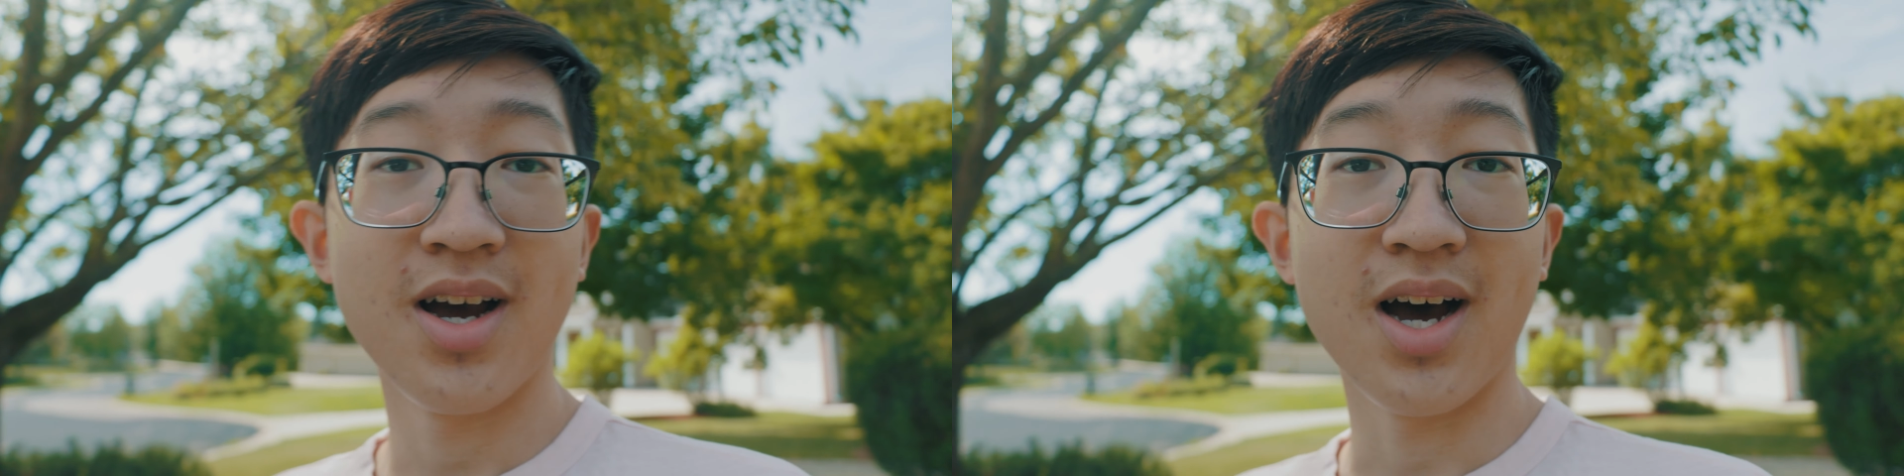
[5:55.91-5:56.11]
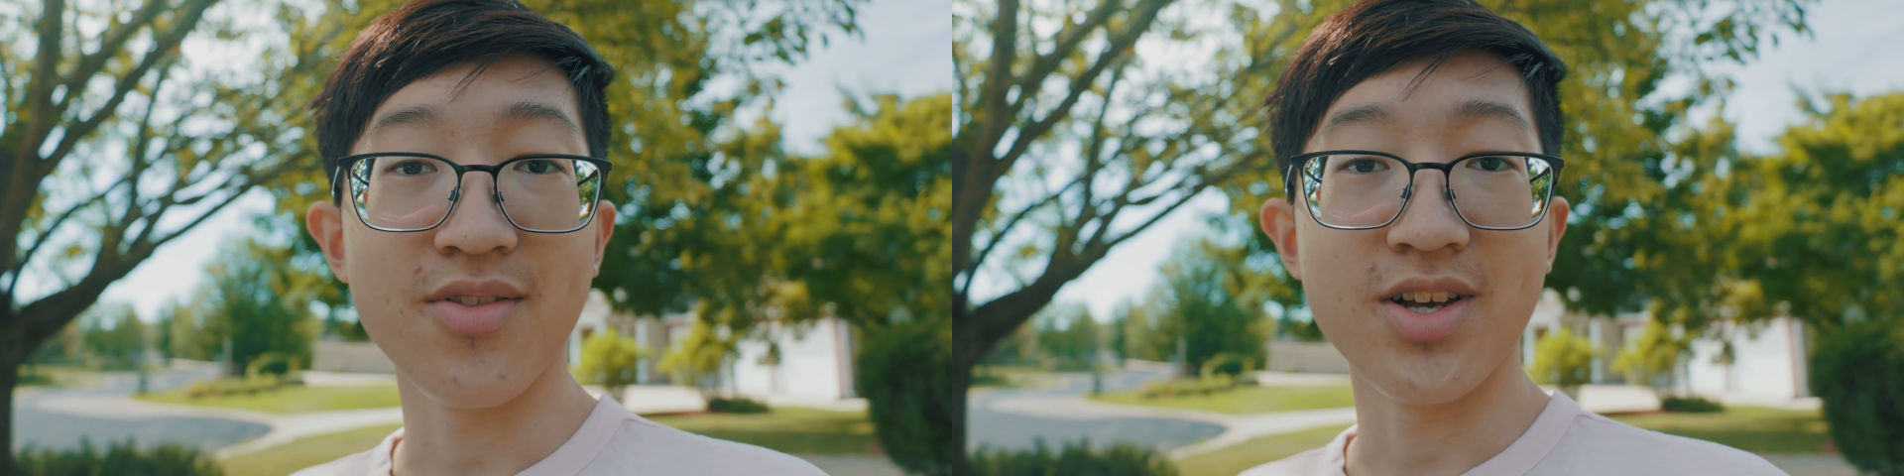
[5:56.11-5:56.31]

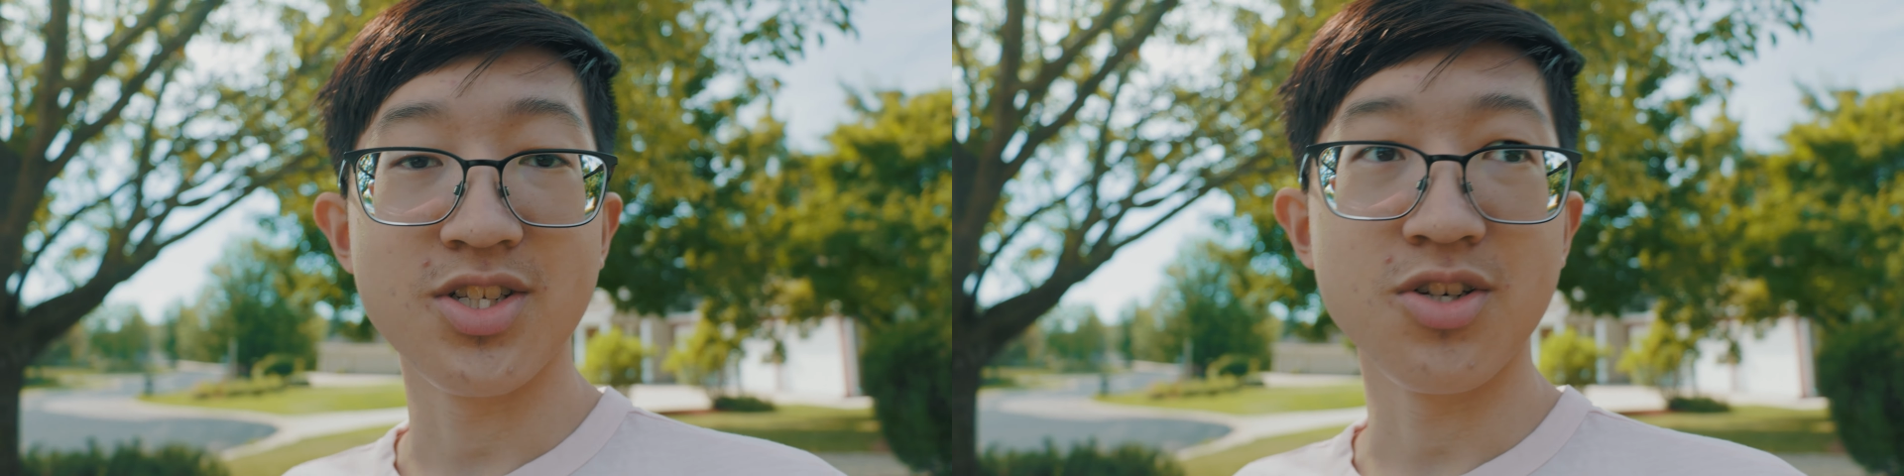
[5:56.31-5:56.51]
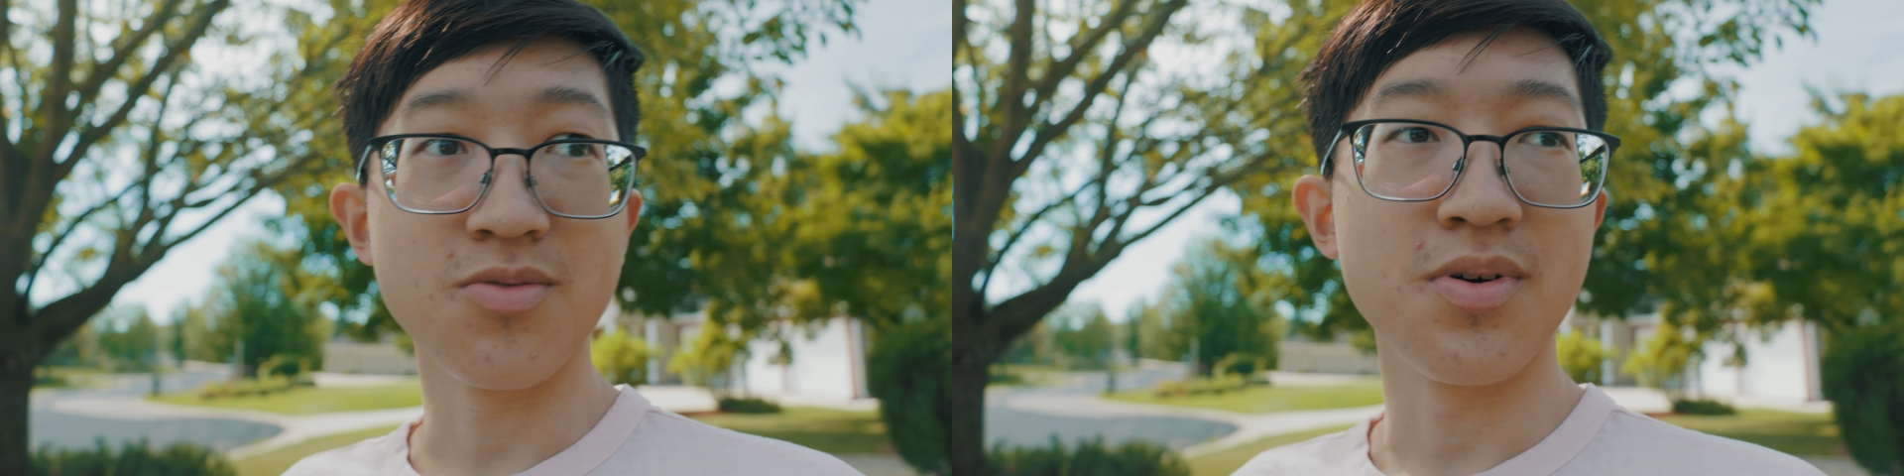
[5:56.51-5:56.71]

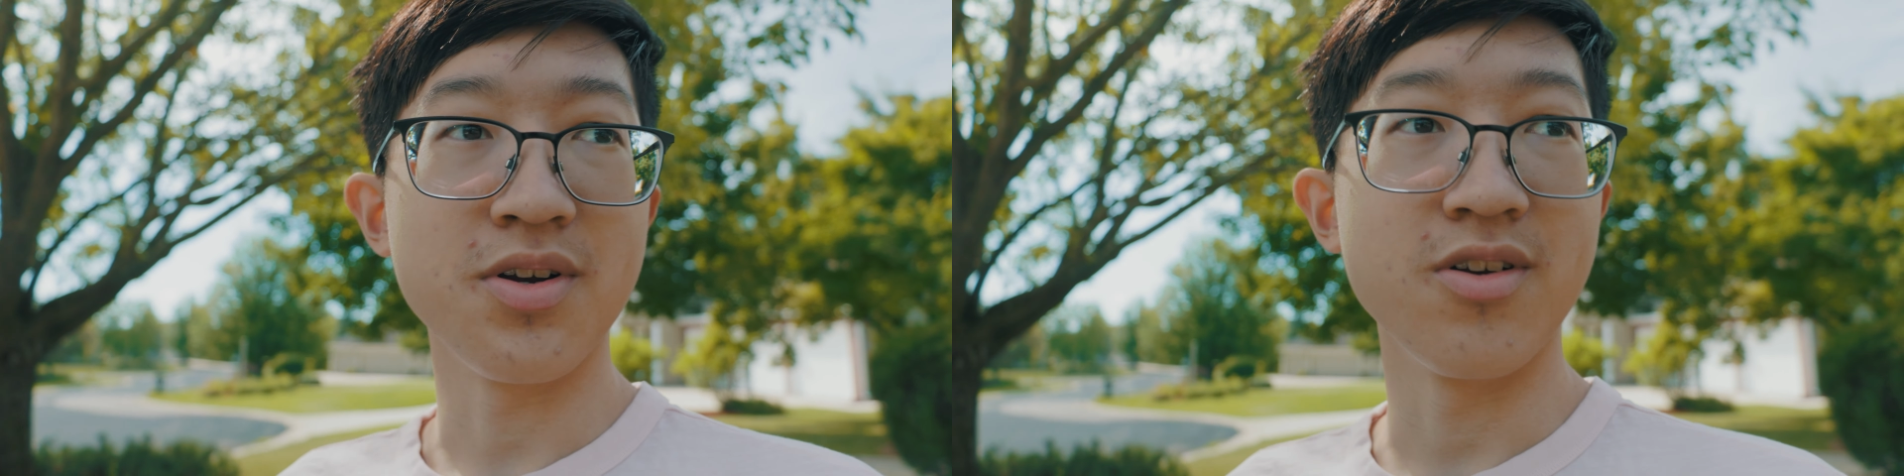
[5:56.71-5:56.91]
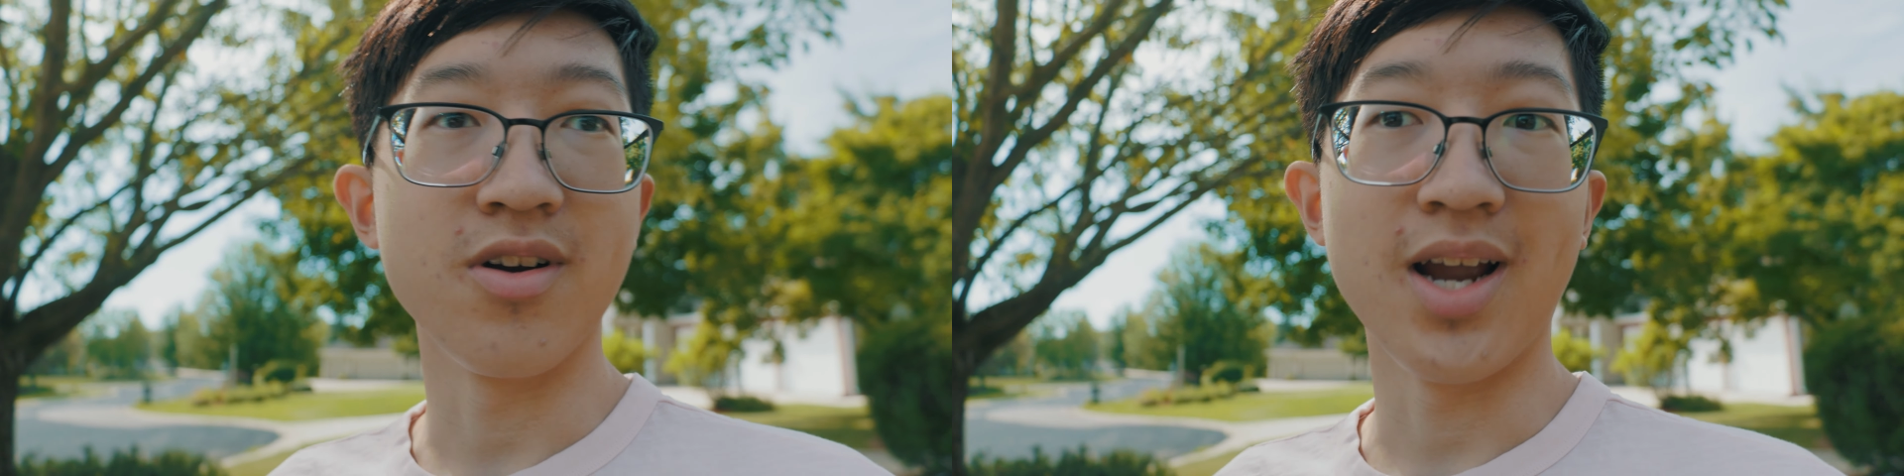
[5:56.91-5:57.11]
unless you put
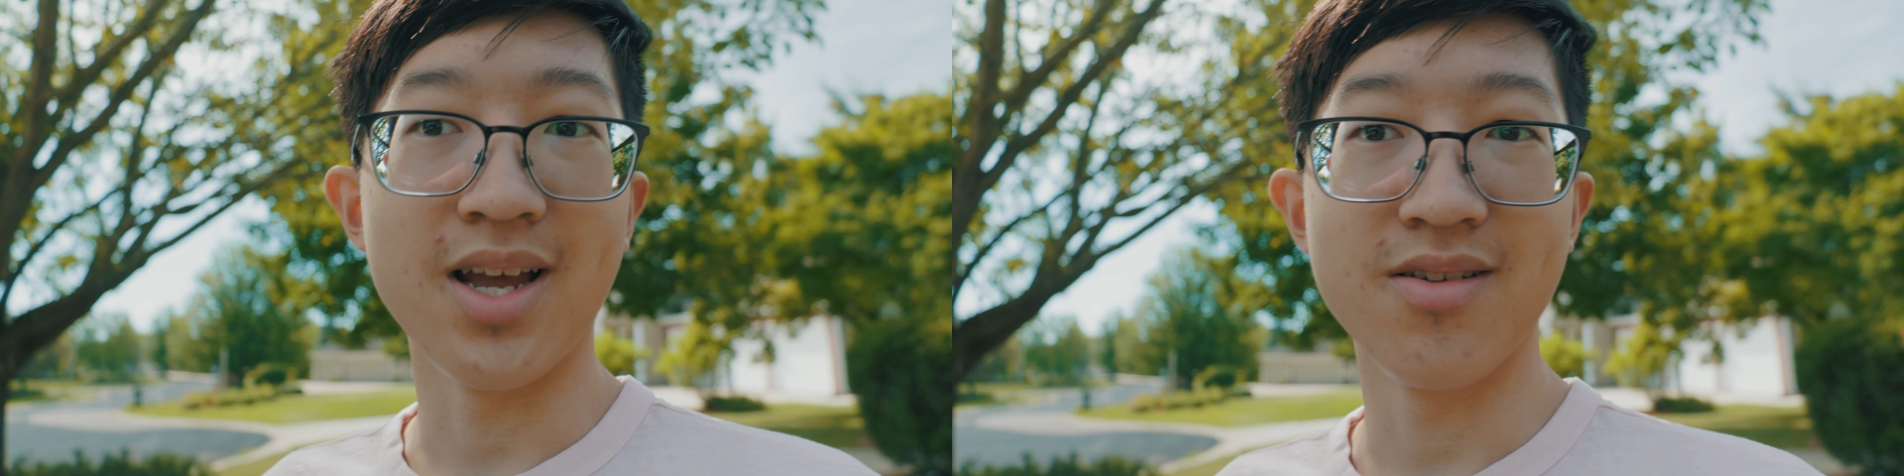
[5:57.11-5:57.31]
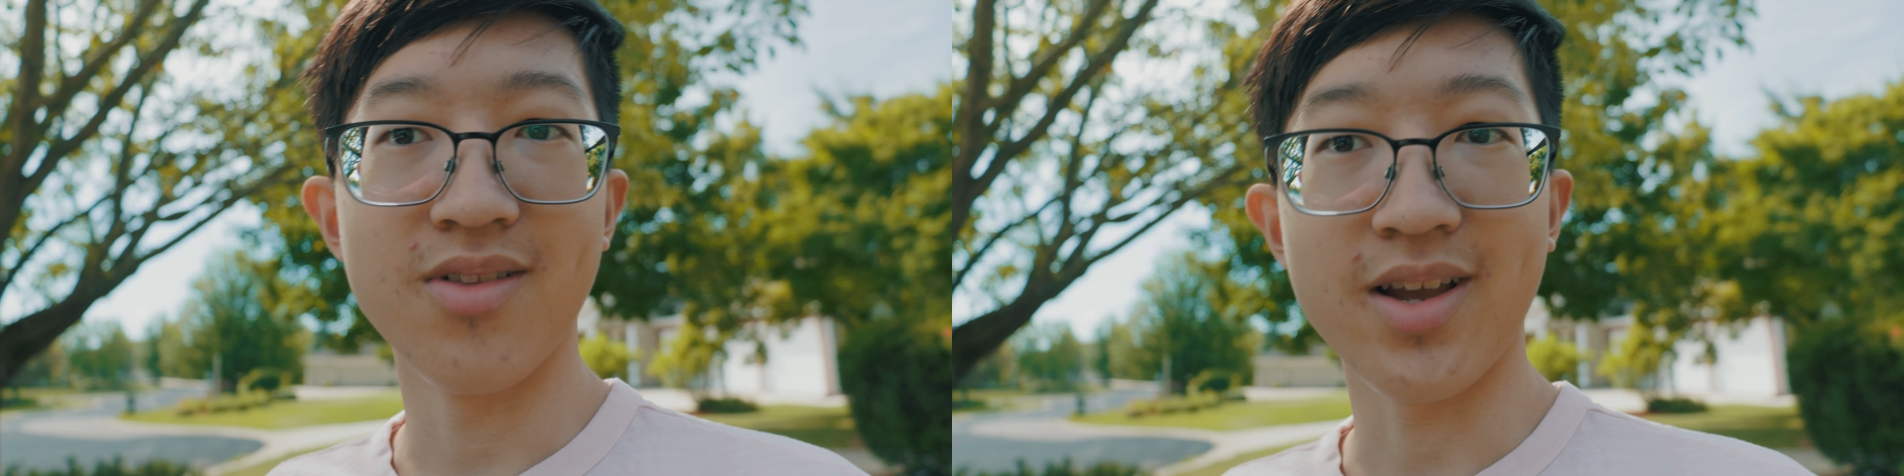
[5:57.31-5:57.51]
your
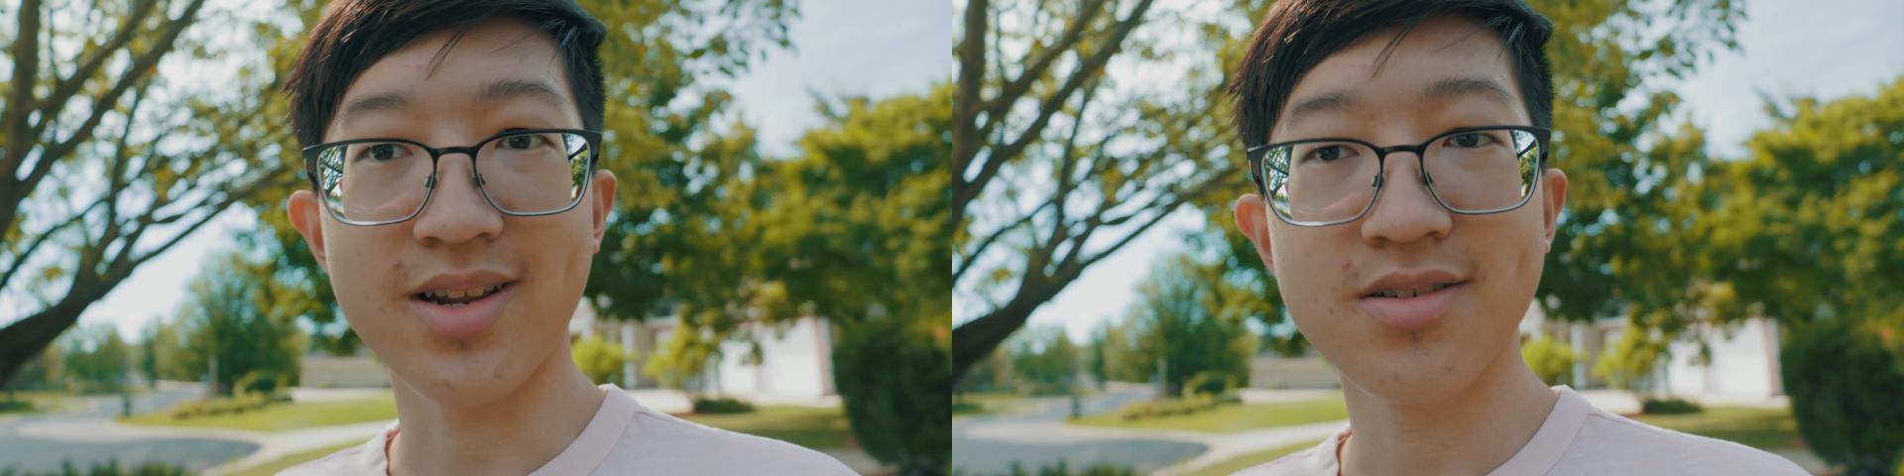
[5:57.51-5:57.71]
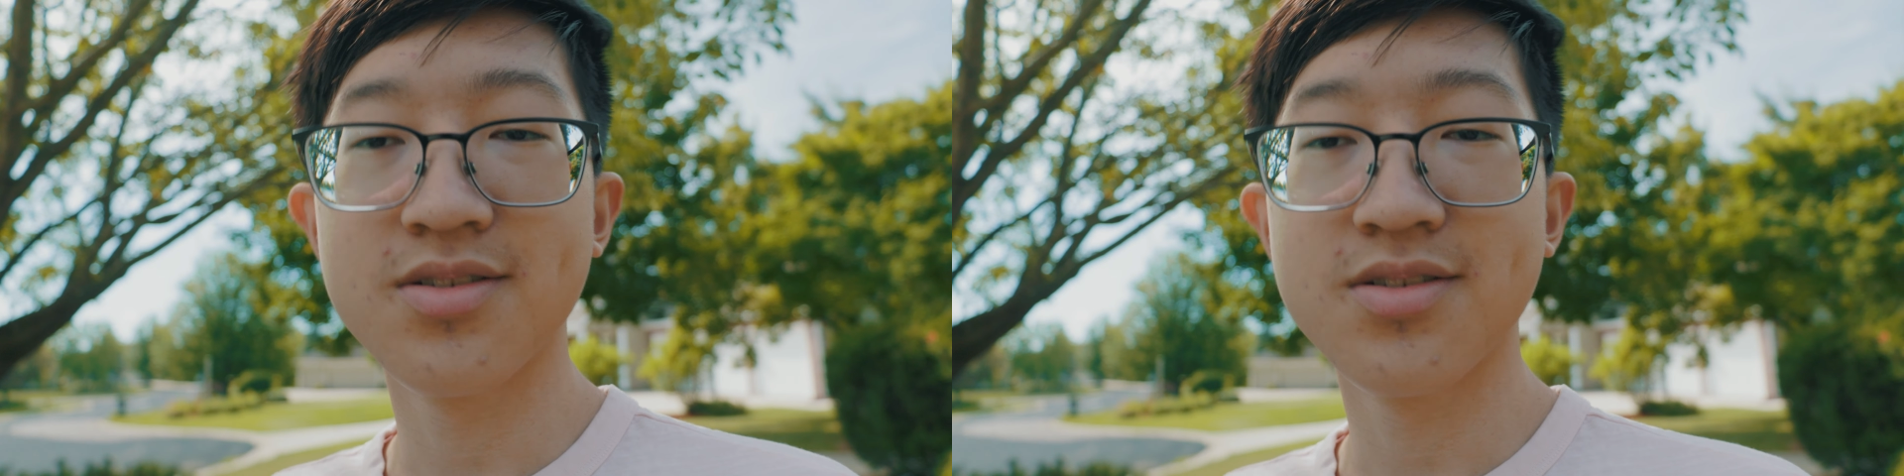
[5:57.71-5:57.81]
head like